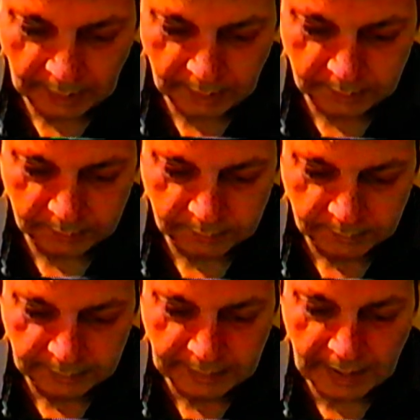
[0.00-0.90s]
and
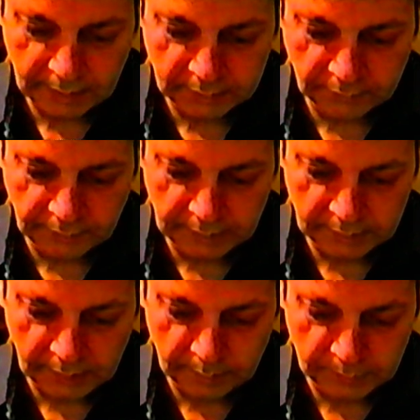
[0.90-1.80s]

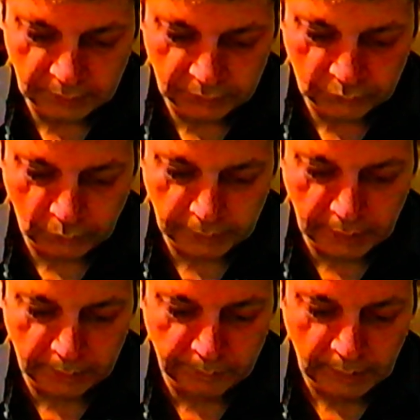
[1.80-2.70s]
deactivate them, destroy
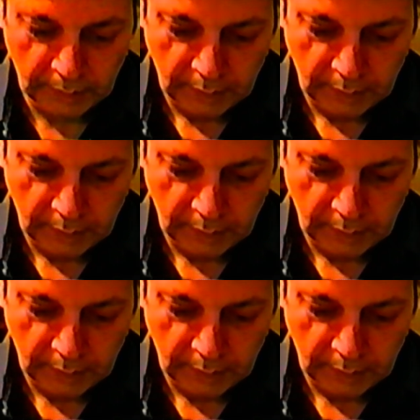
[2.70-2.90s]
them,